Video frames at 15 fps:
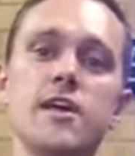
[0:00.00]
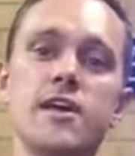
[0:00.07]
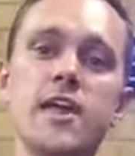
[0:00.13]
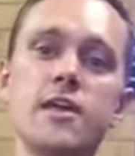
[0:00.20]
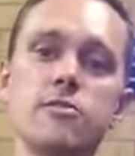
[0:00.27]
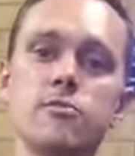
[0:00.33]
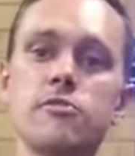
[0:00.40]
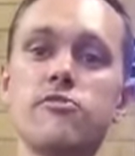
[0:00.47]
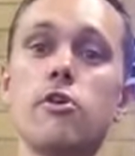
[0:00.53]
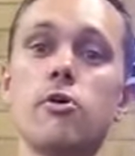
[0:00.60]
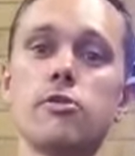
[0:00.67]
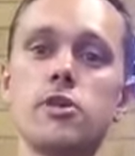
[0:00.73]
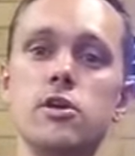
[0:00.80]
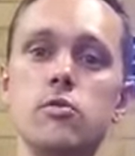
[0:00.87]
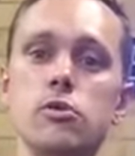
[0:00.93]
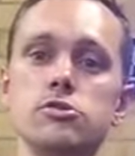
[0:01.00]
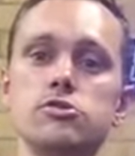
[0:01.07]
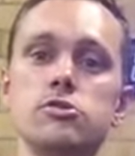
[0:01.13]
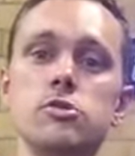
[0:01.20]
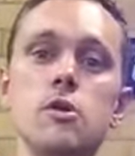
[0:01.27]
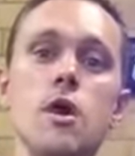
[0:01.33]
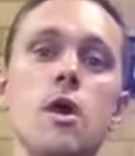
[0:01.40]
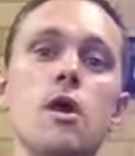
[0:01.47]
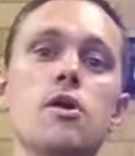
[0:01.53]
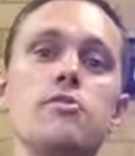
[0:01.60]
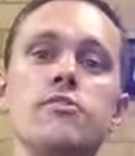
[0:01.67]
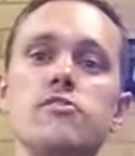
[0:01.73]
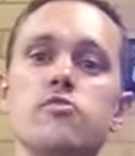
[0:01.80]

get the result that you want to. Because it's